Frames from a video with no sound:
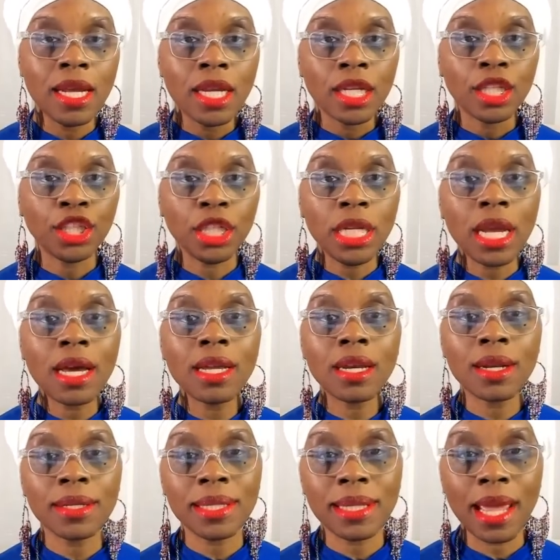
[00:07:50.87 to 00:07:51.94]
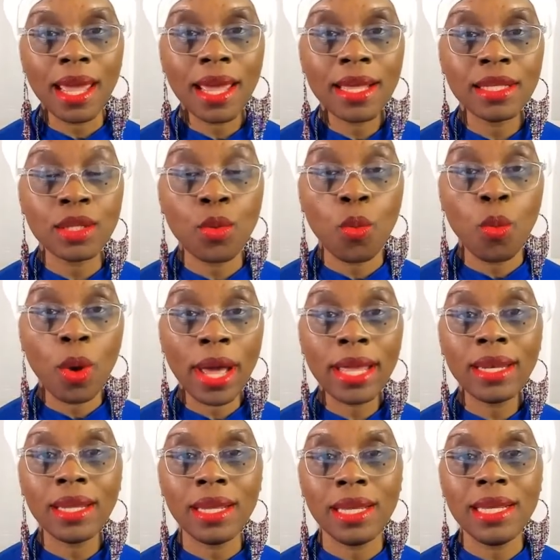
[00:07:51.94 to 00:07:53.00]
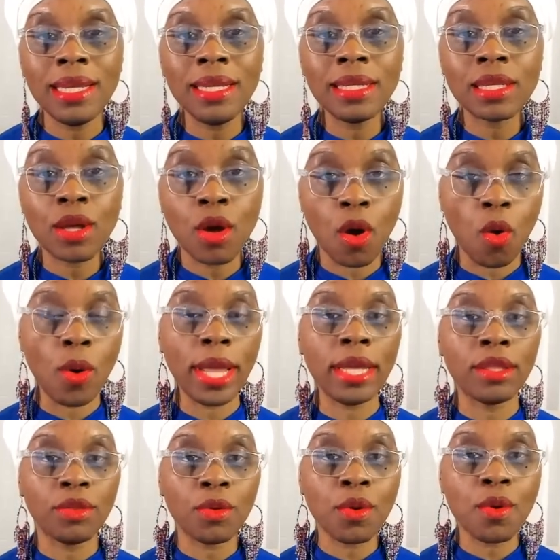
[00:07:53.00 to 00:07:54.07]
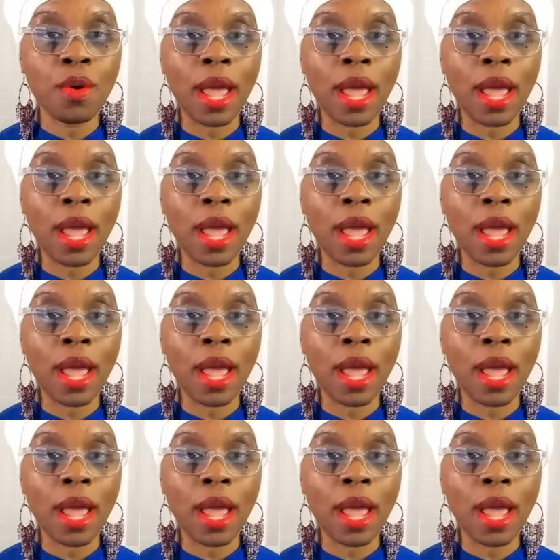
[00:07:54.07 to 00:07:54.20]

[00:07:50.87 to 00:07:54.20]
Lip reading: she understands what he's going through.